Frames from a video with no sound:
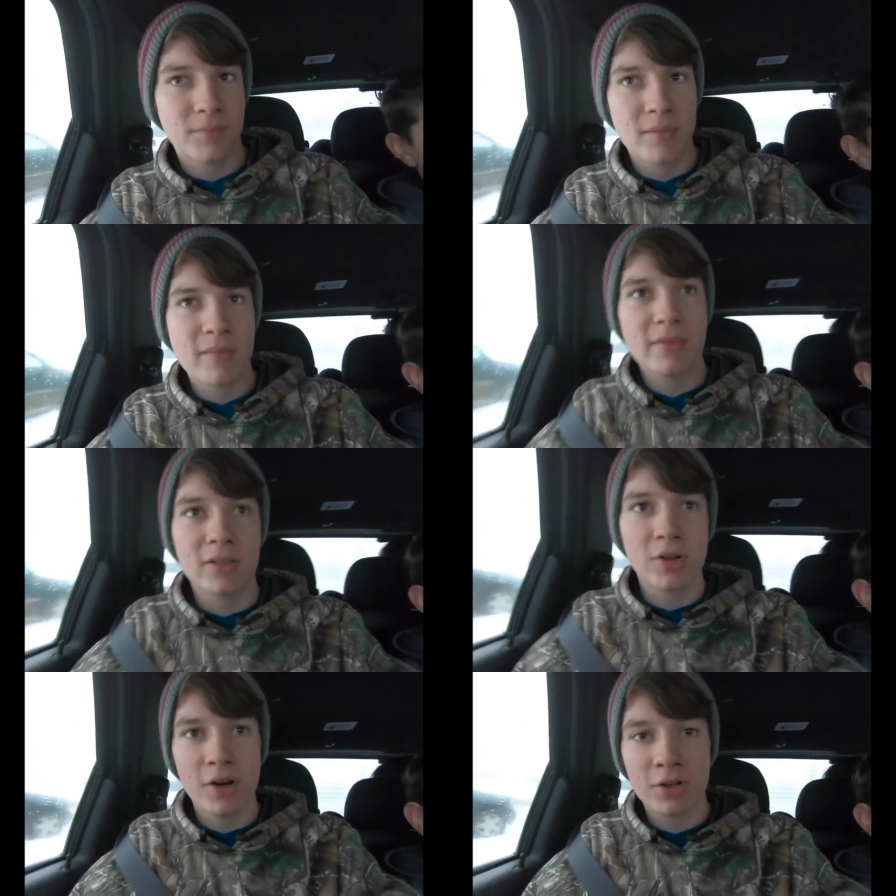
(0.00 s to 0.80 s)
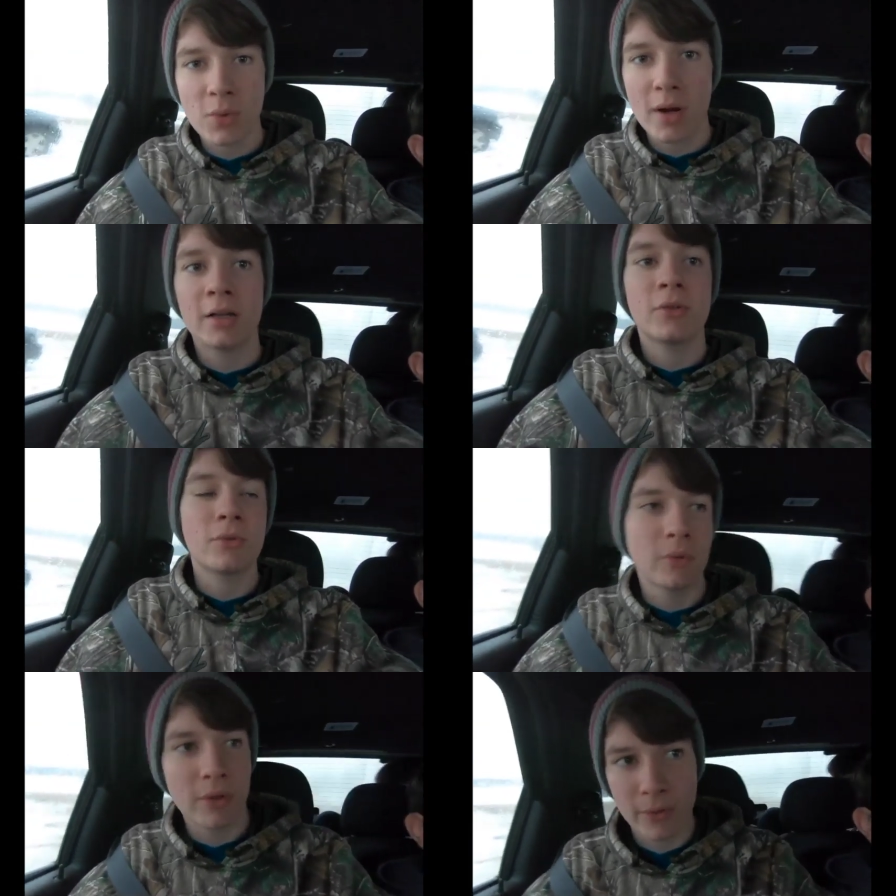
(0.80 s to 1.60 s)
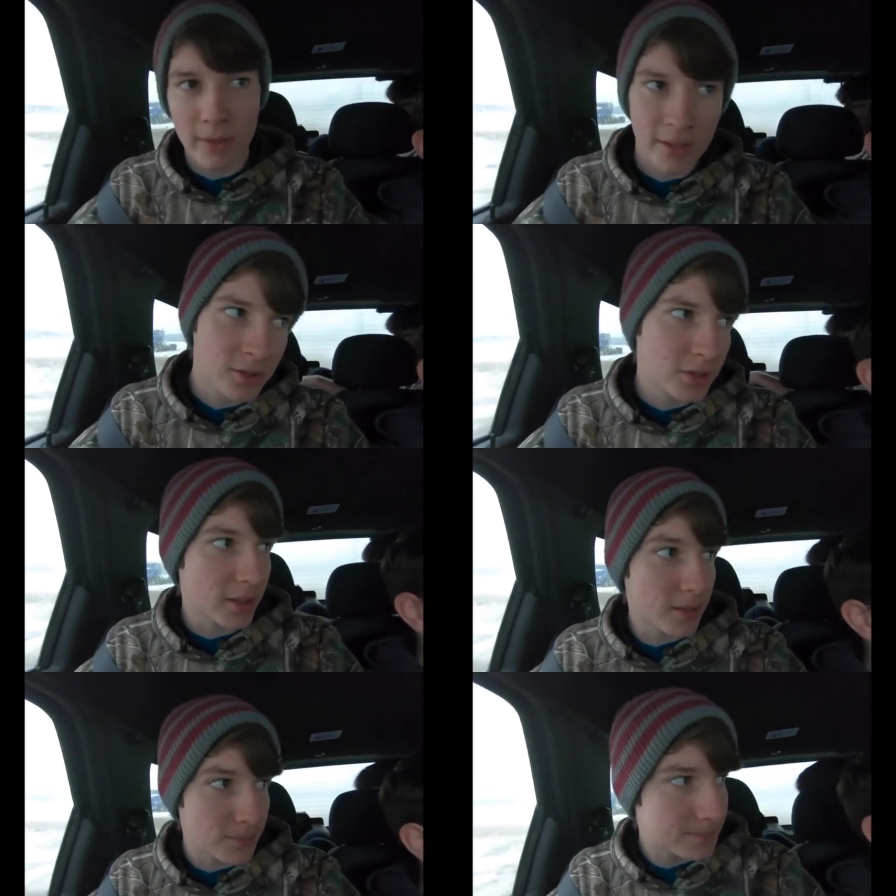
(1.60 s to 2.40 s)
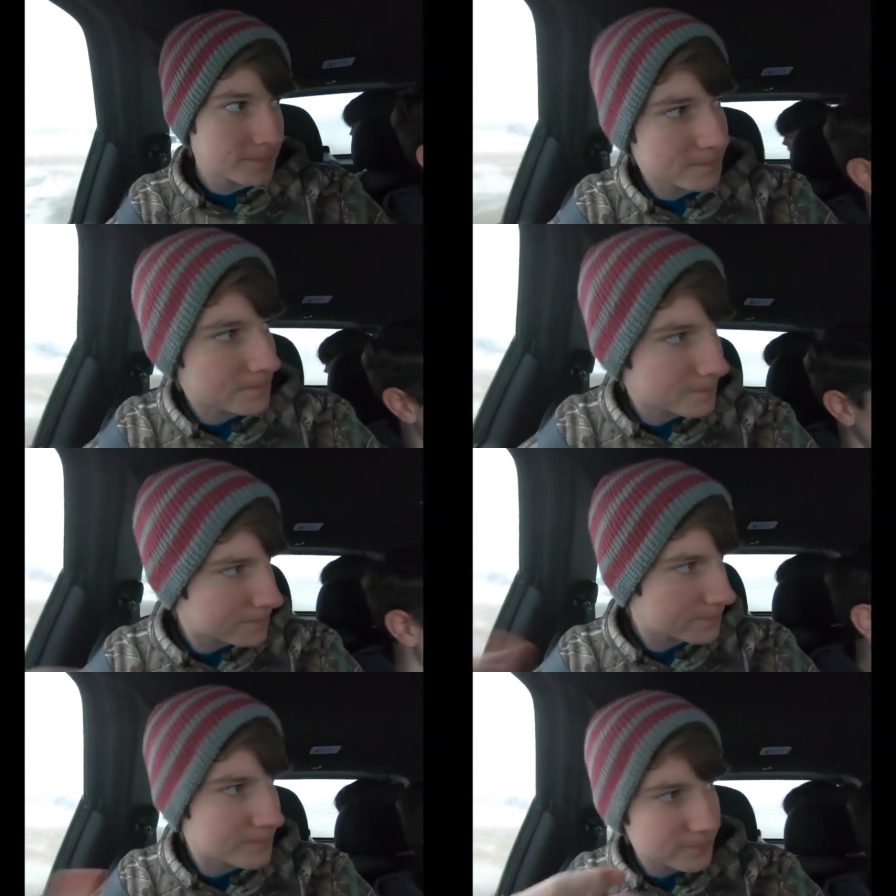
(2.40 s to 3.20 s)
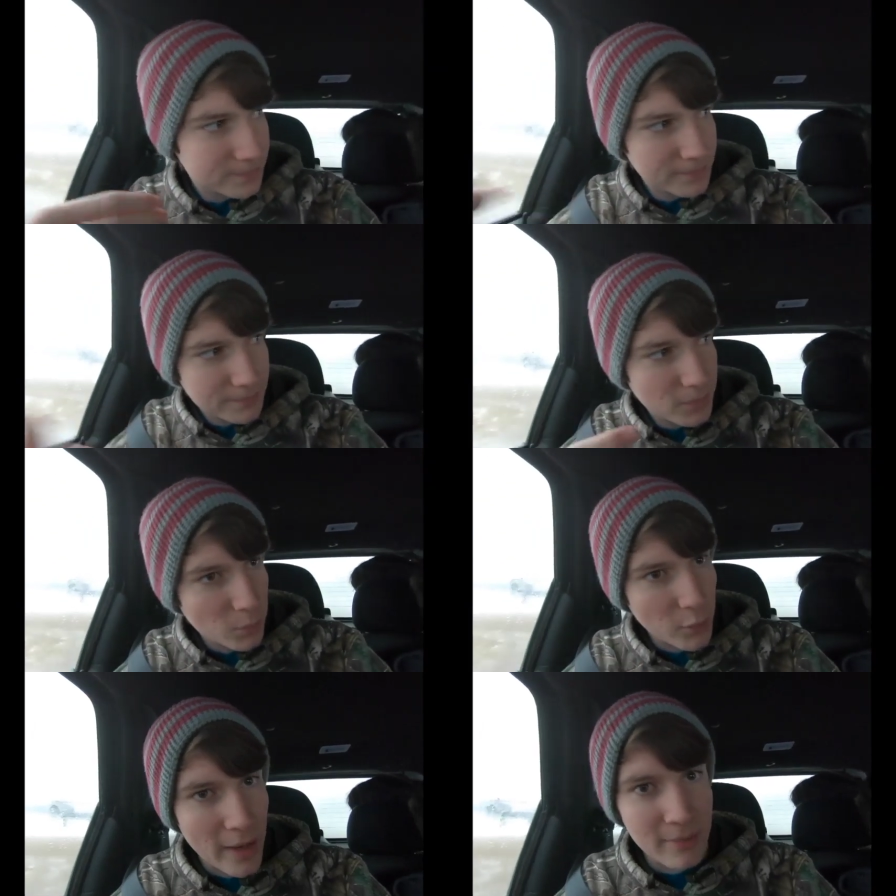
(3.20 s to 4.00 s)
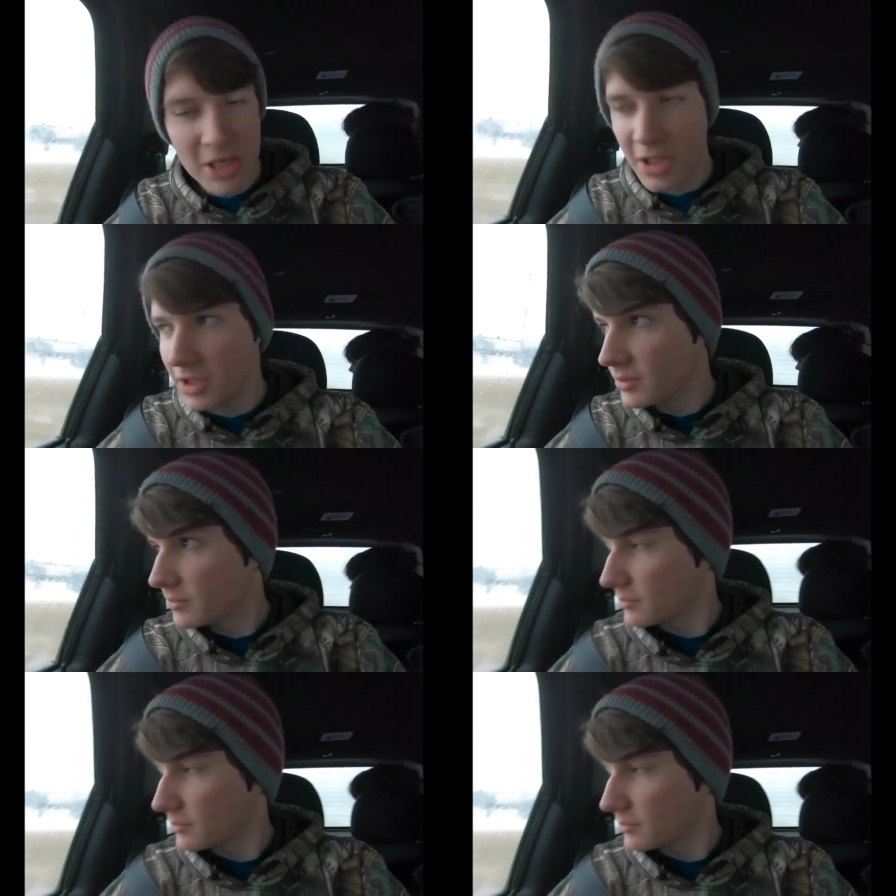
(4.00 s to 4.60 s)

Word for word: the movie Josh watched when we watched um yeah, Robin Hood. No